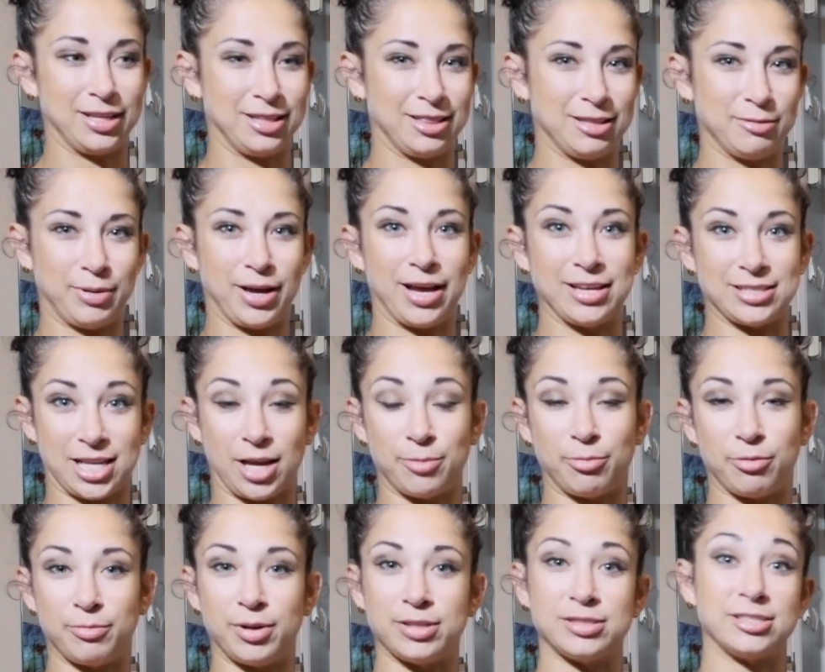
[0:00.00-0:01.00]
In the past
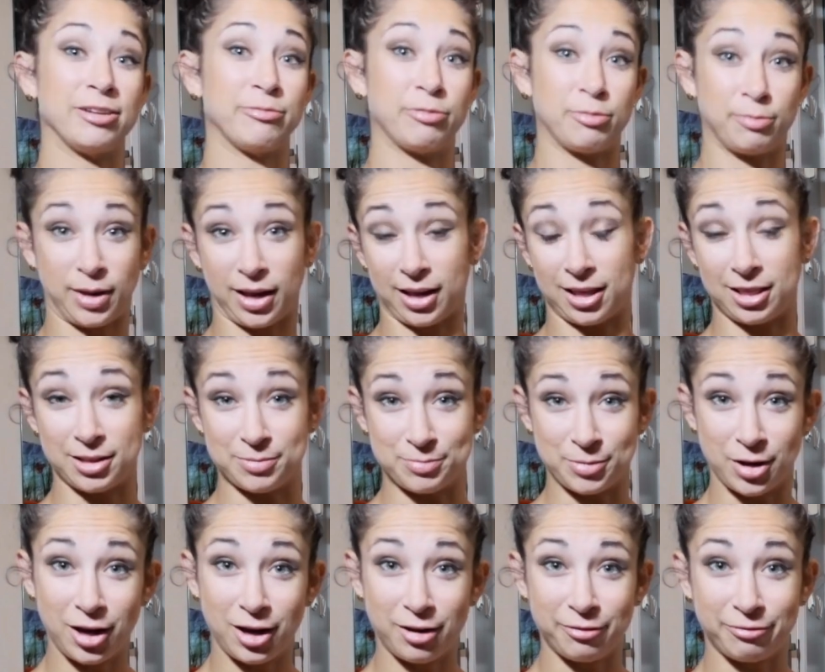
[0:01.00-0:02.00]
couple months I've been making
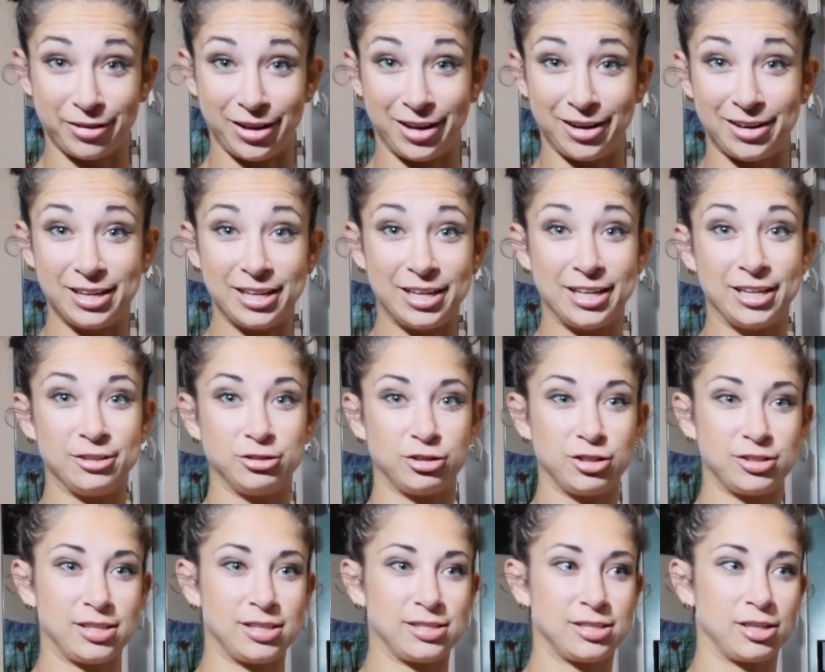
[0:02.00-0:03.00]
them often
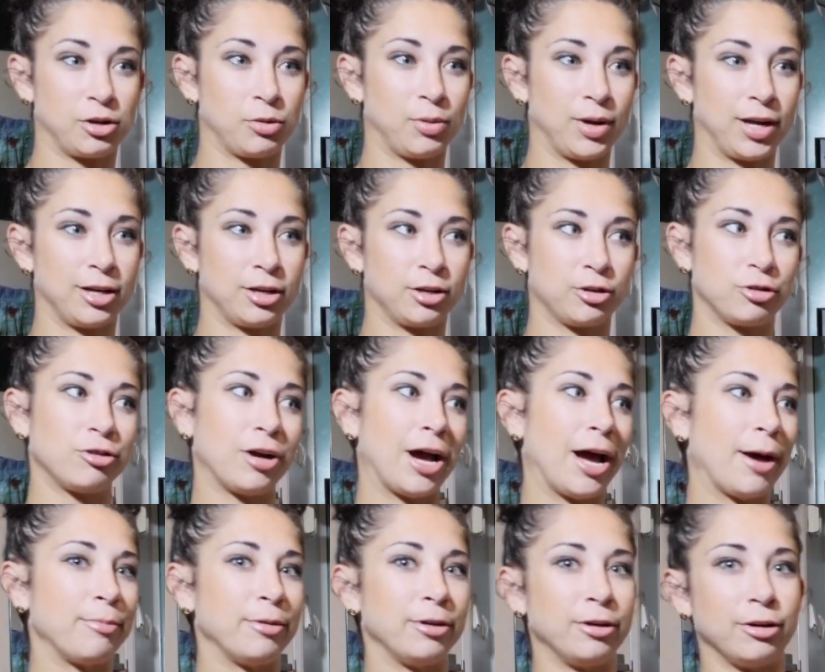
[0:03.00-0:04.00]
just as a quick
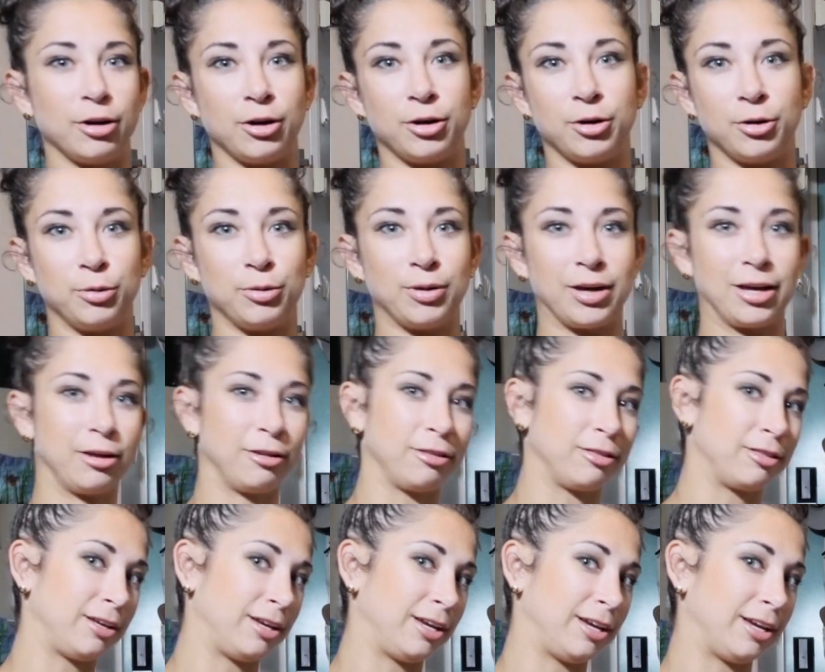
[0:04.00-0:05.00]
grab-and-go,
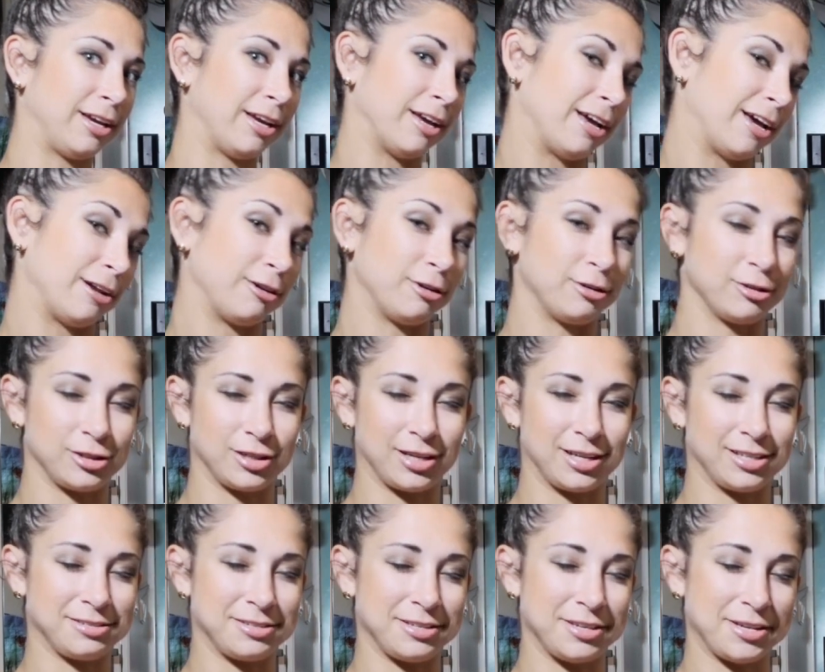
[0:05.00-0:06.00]
healthy,
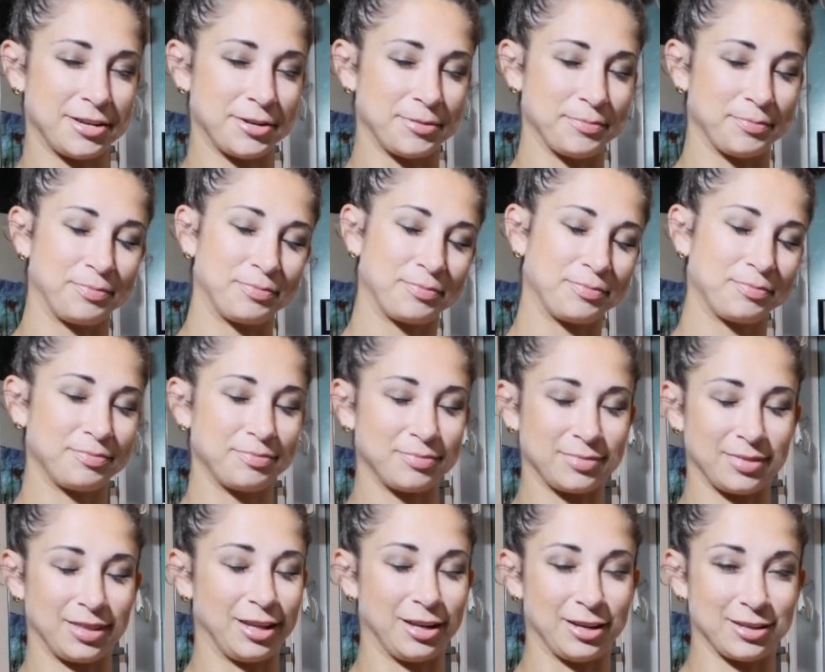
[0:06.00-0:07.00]
energizing
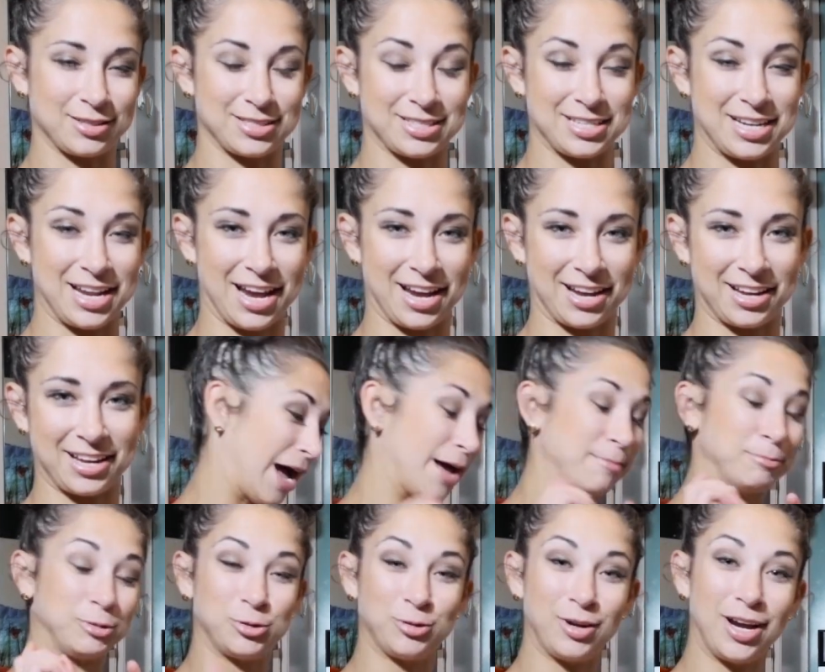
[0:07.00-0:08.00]
little snack.
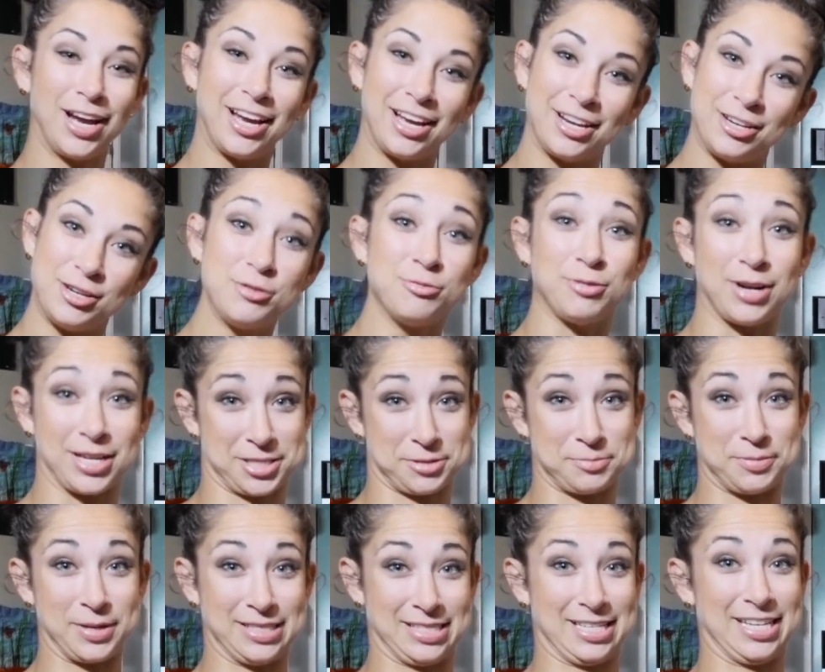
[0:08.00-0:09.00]
I'm trying a new
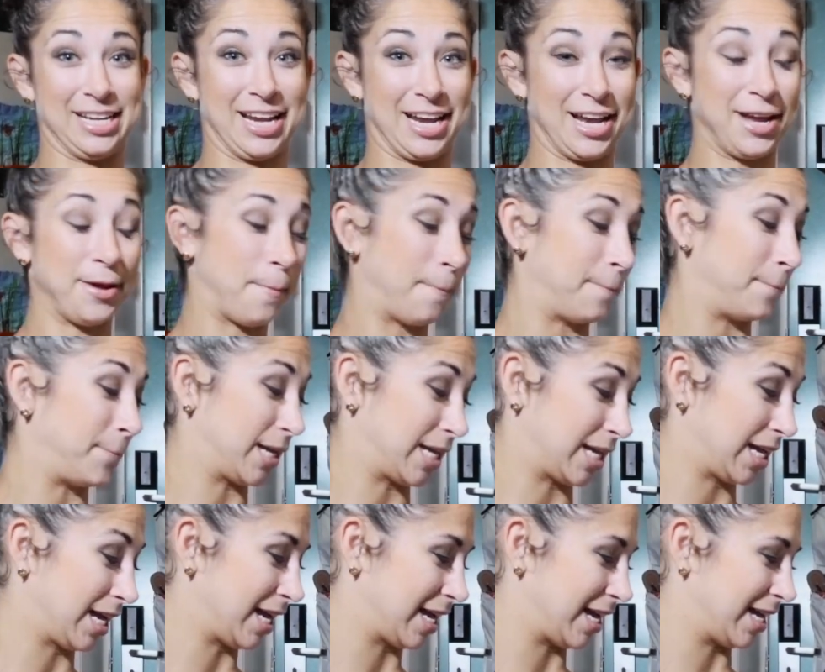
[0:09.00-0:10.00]
recipe today
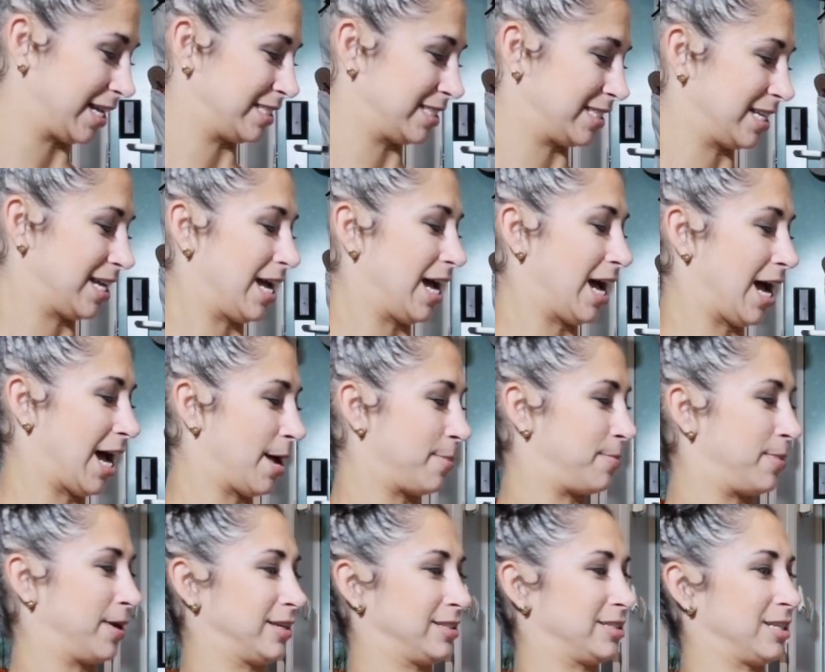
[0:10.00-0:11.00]
because I
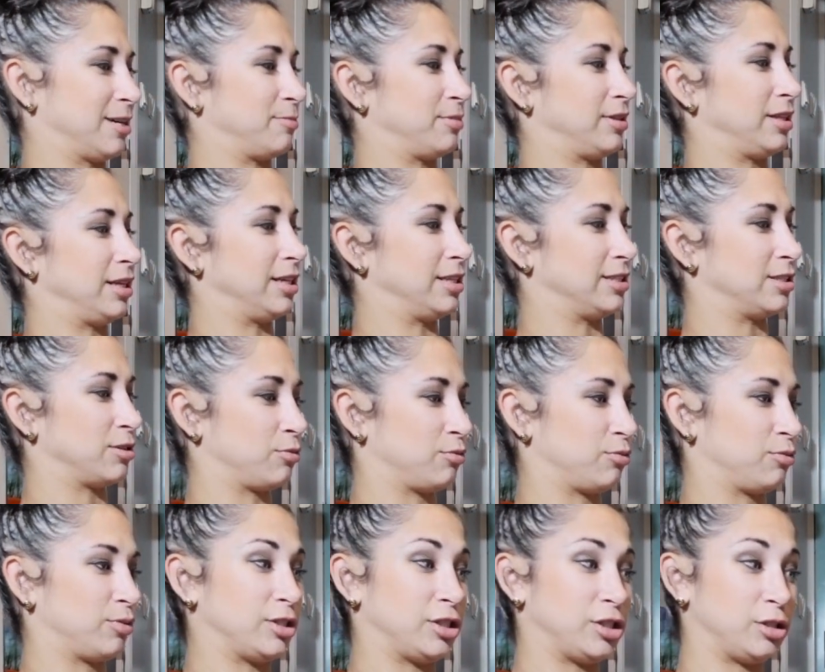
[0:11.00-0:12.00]
picked up these
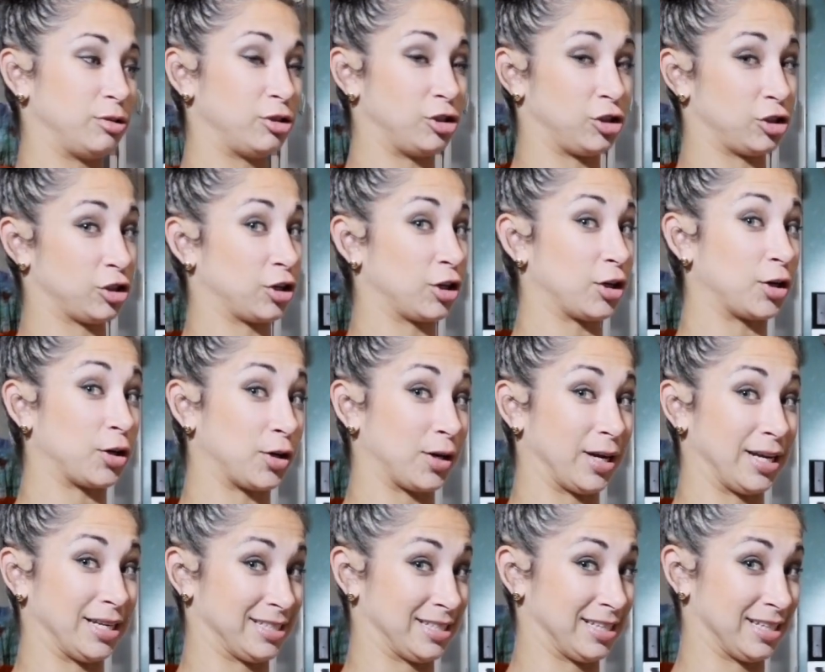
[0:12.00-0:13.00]
reduced sugar
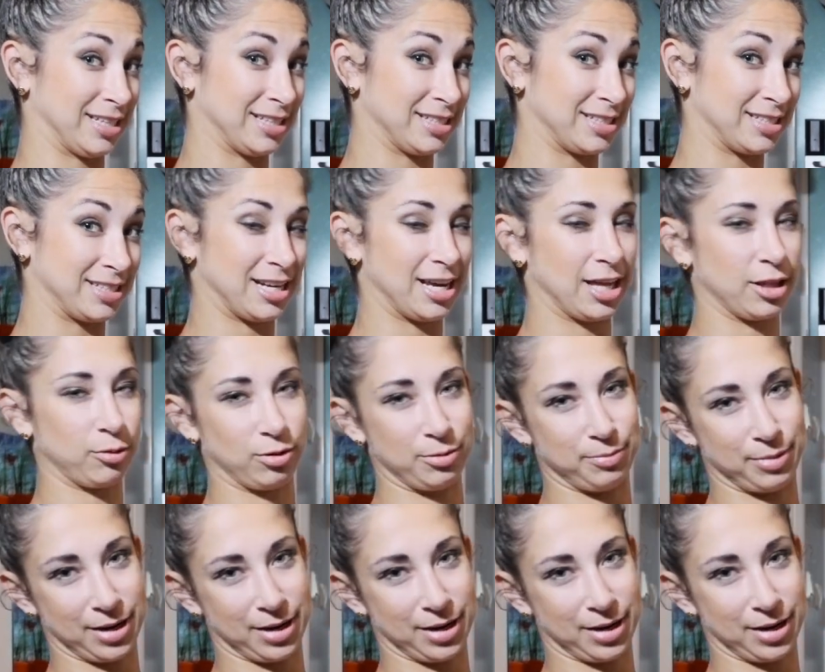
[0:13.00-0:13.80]
craisins. Now that we're